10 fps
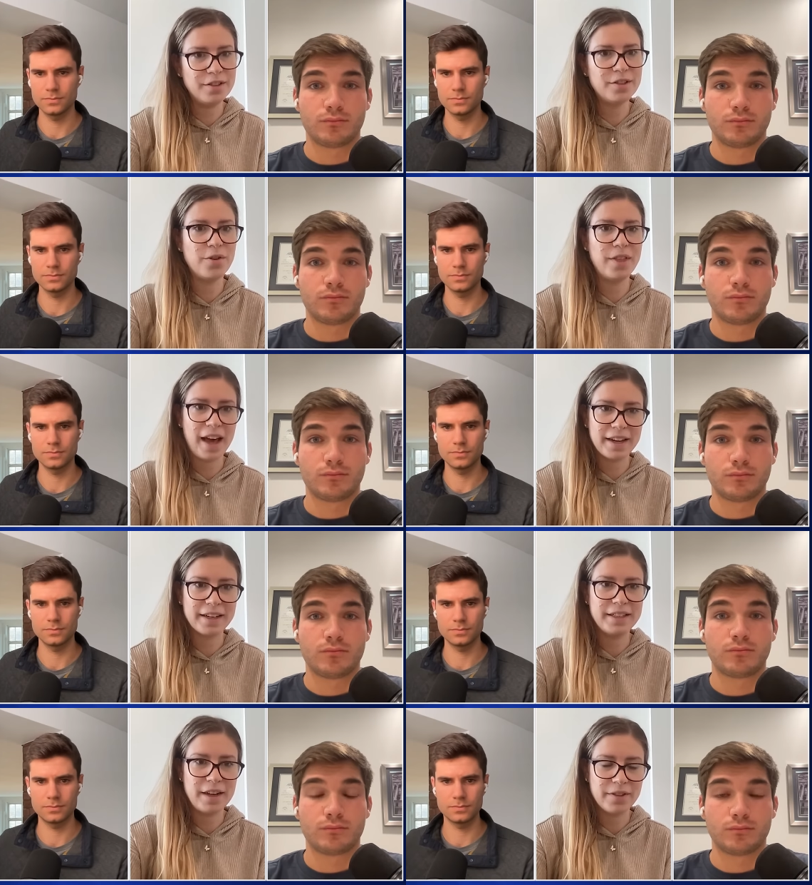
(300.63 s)
Speaker 1: so that
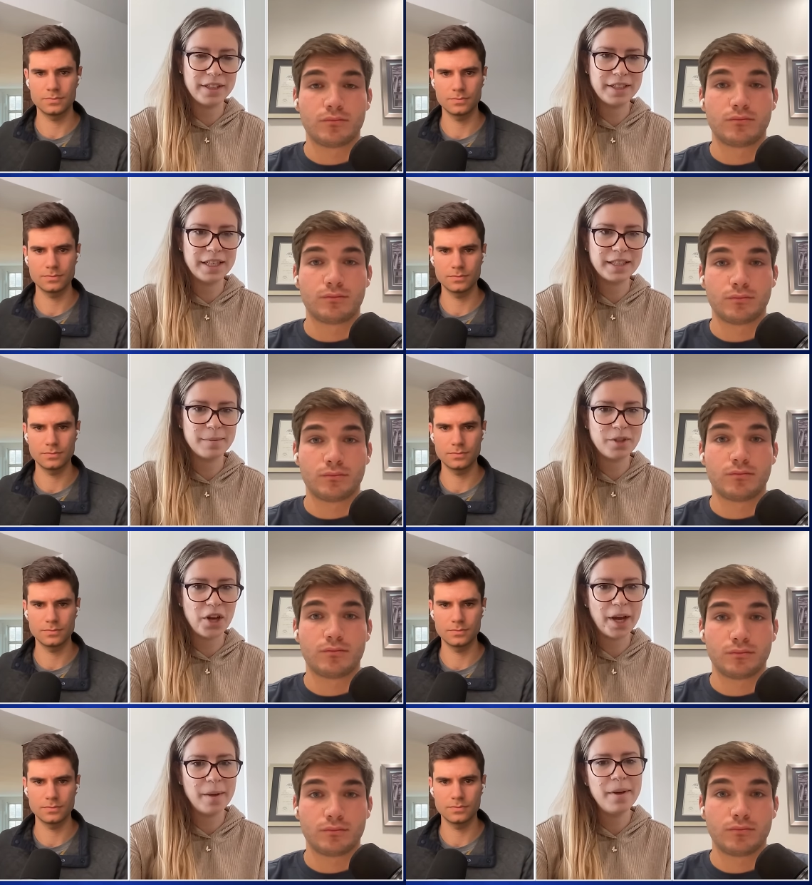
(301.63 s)
can definitely take some
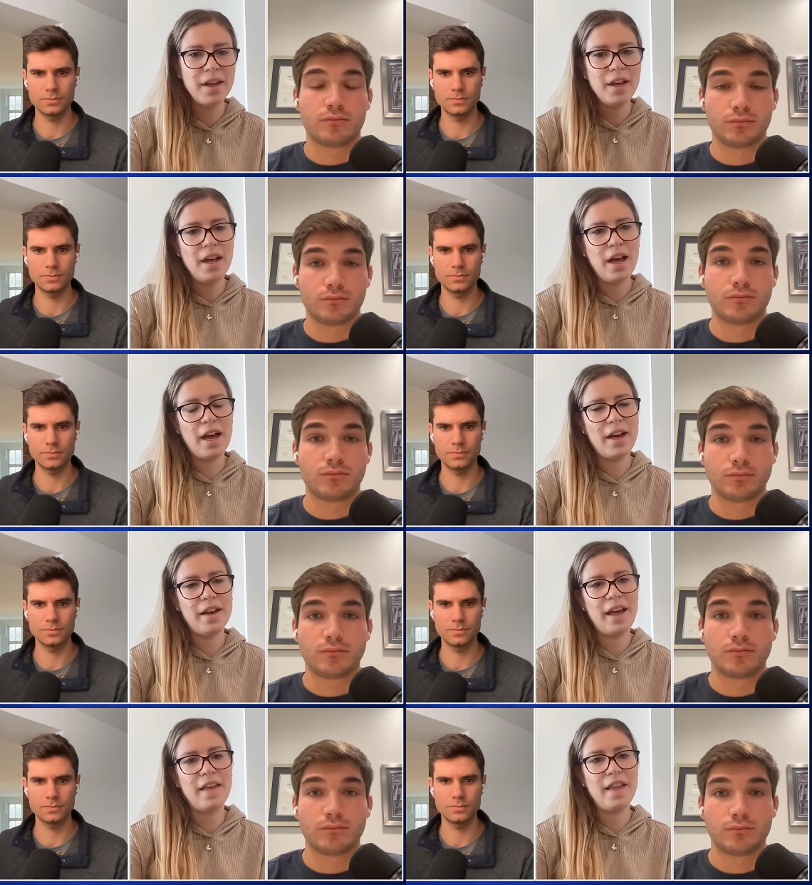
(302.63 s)
time.
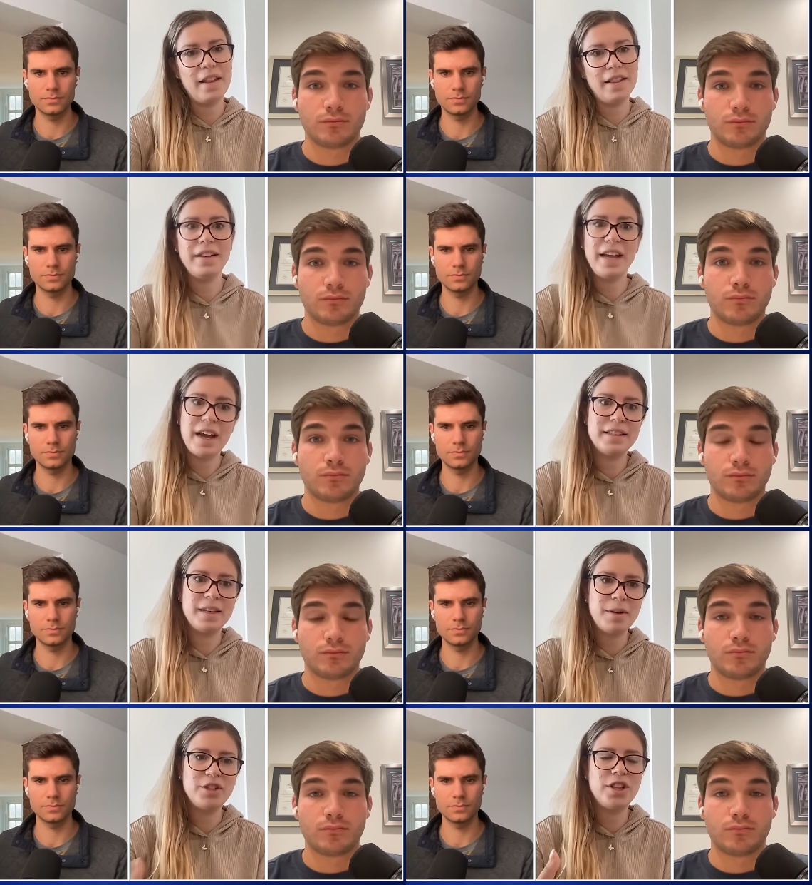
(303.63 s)
Uh, and then, yeah, as
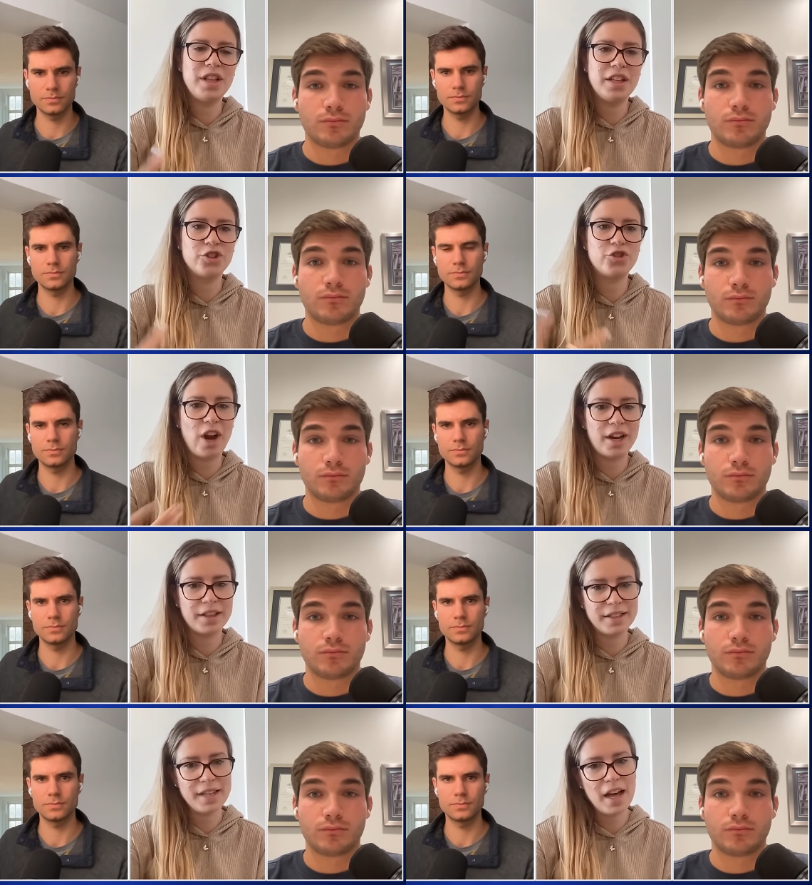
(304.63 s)
I mentioned, they'll extract
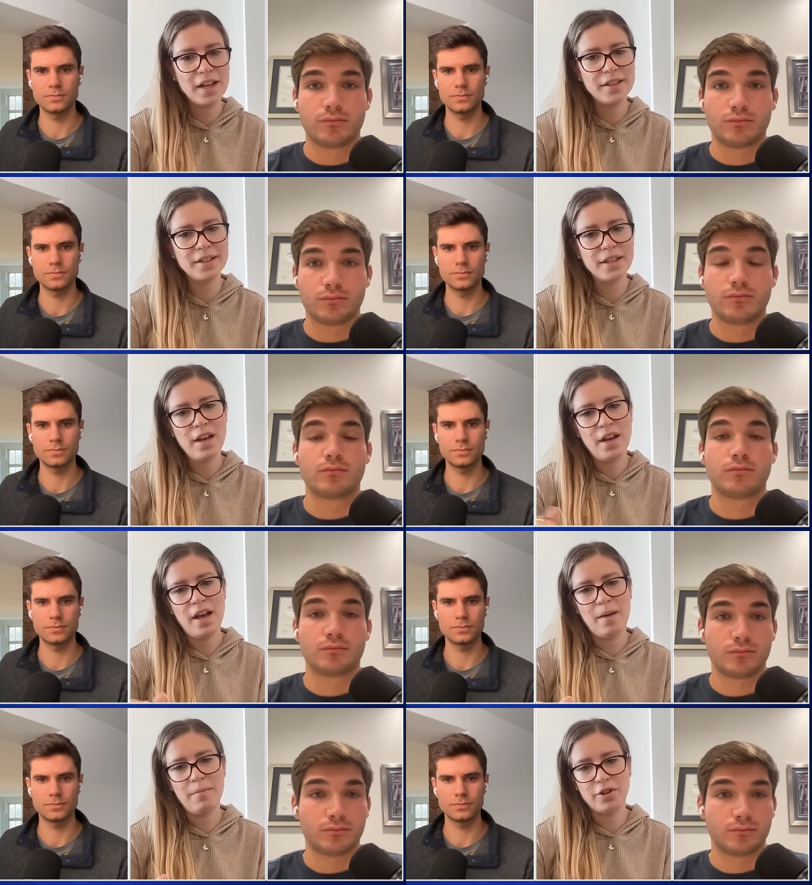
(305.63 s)
the cells,
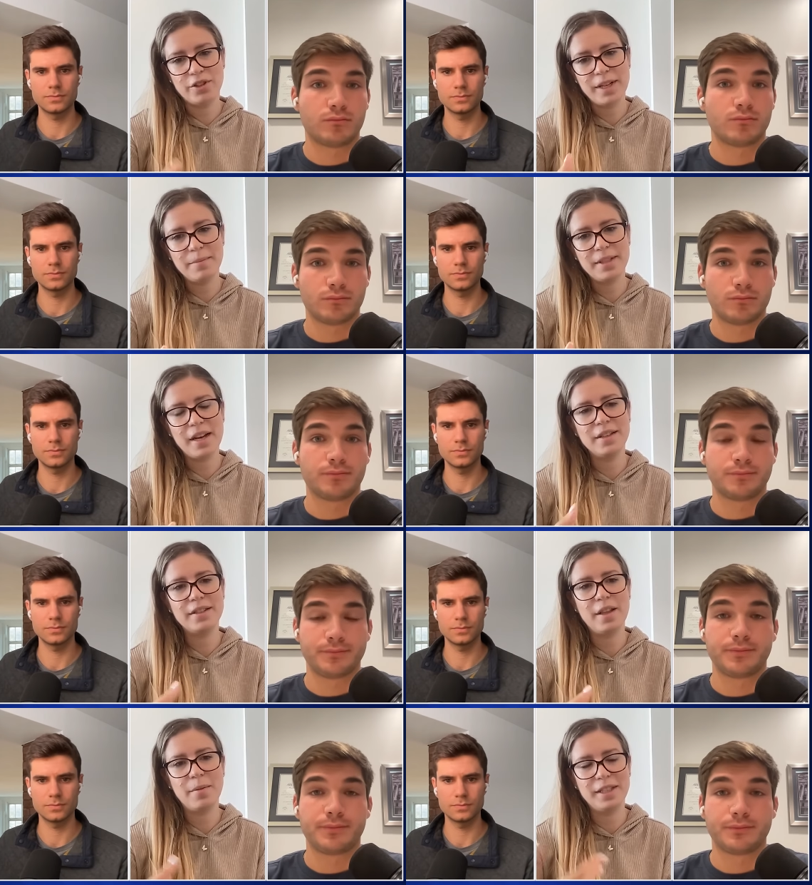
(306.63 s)
um, your stem
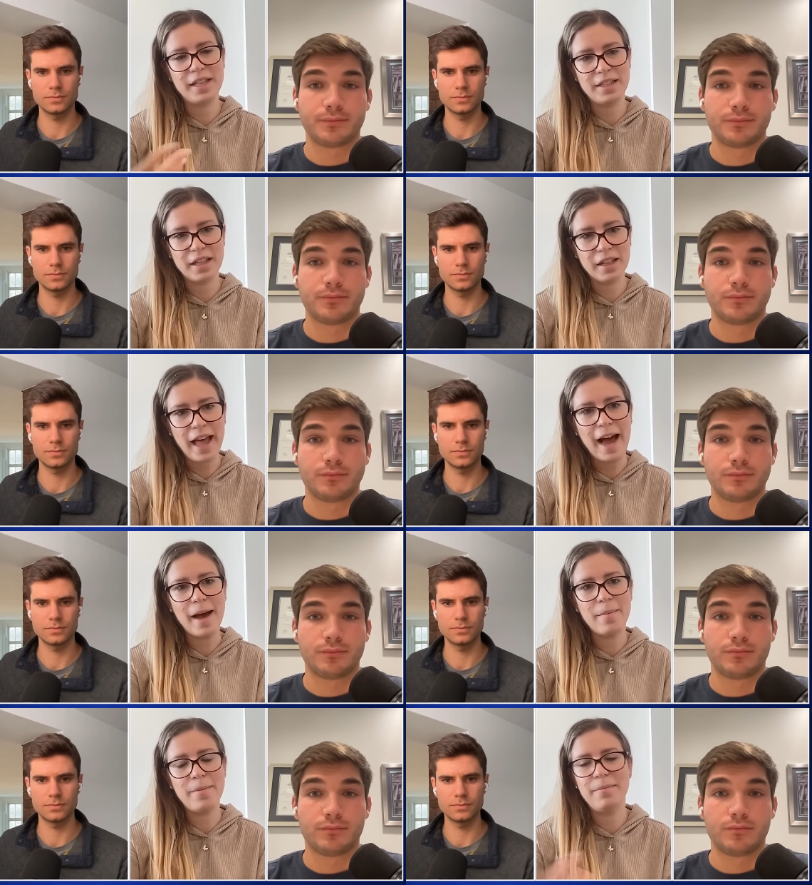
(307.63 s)
cells. They'll be sent to the
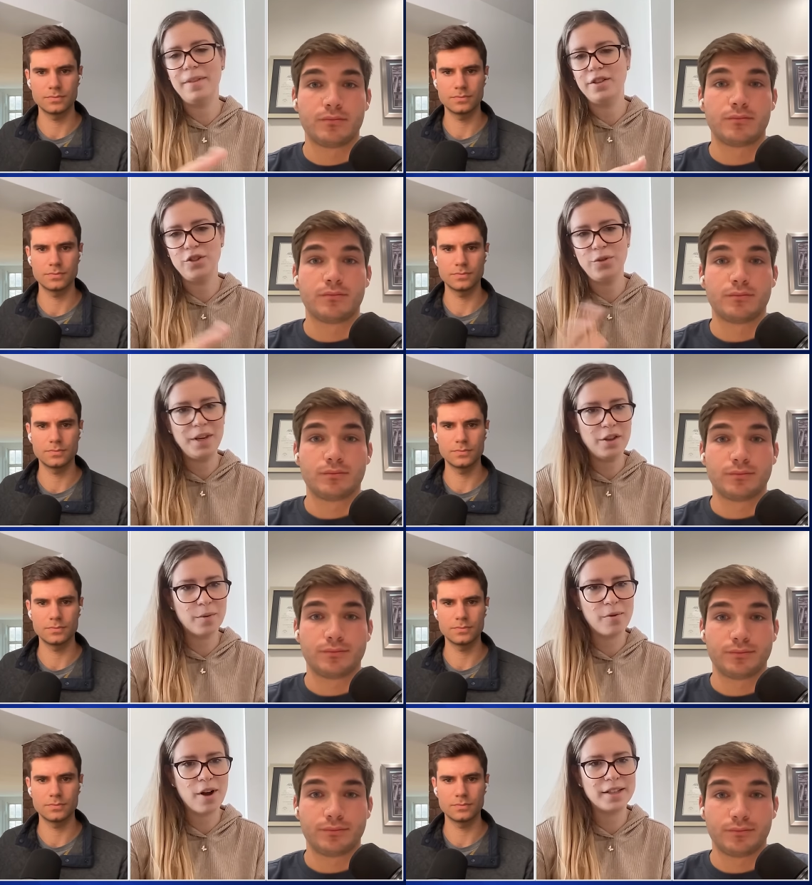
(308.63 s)
lab. They'll do
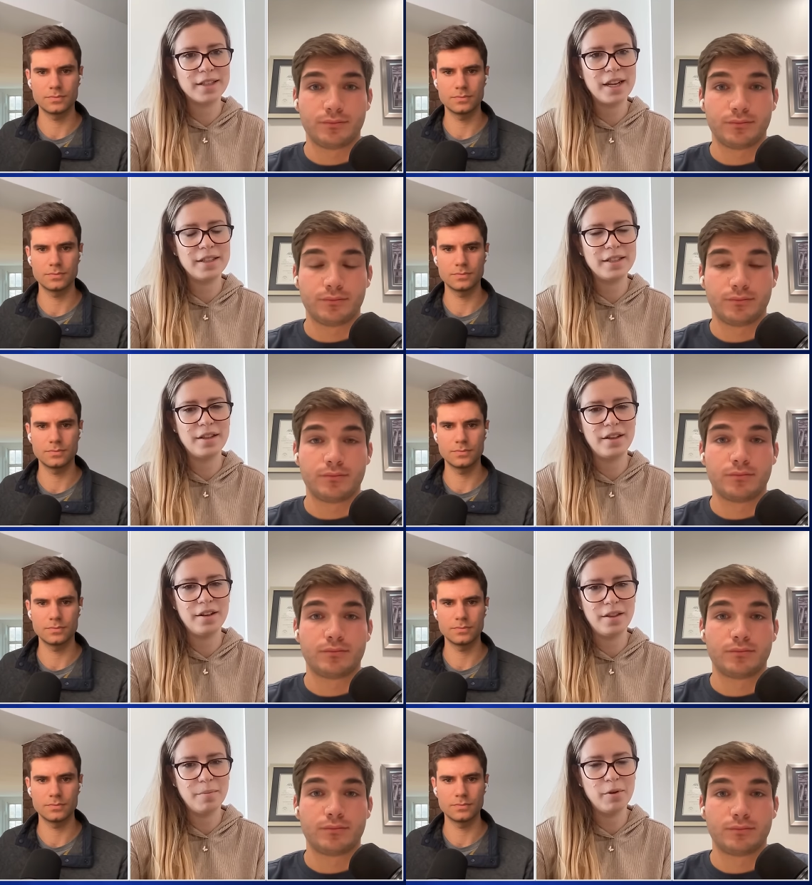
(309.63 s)
either process,
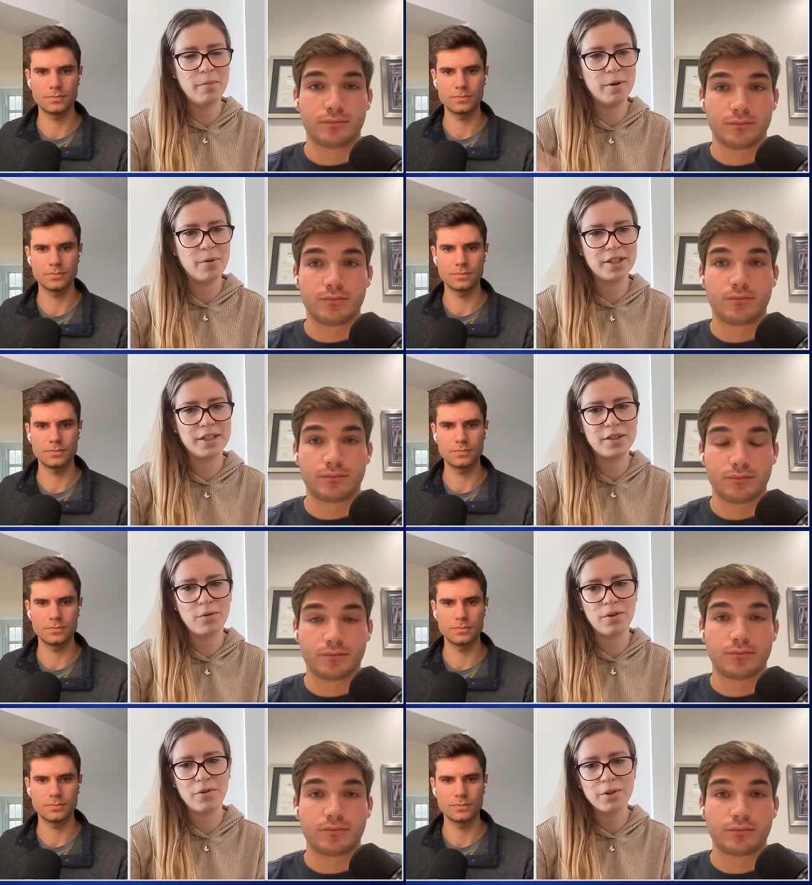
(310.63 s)
the the Bluebird process
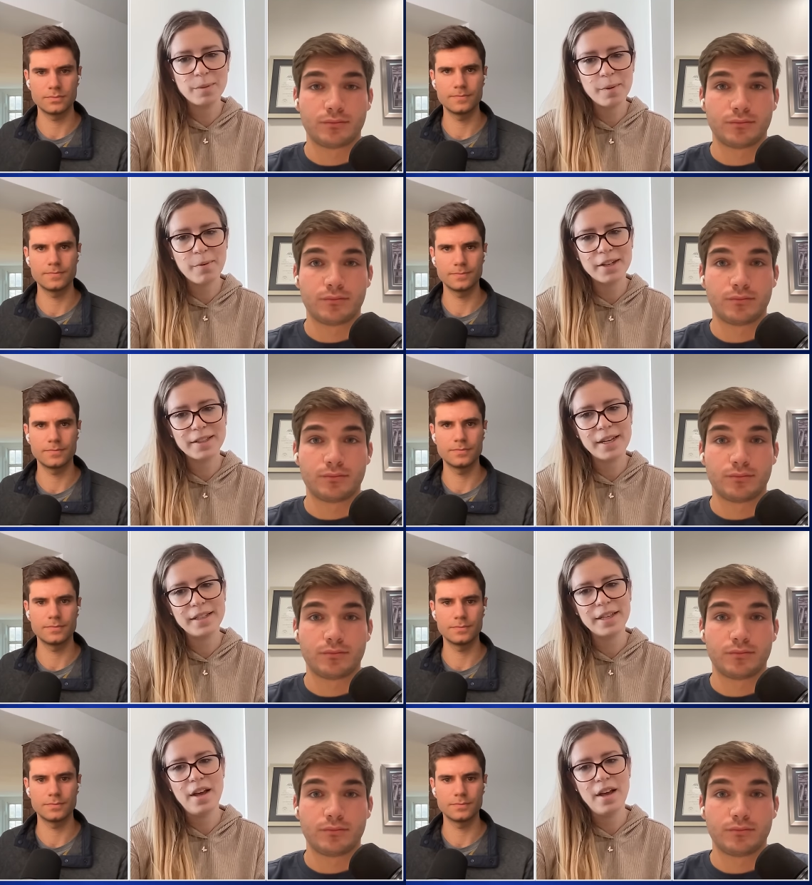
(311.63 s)
or the CRISPR process.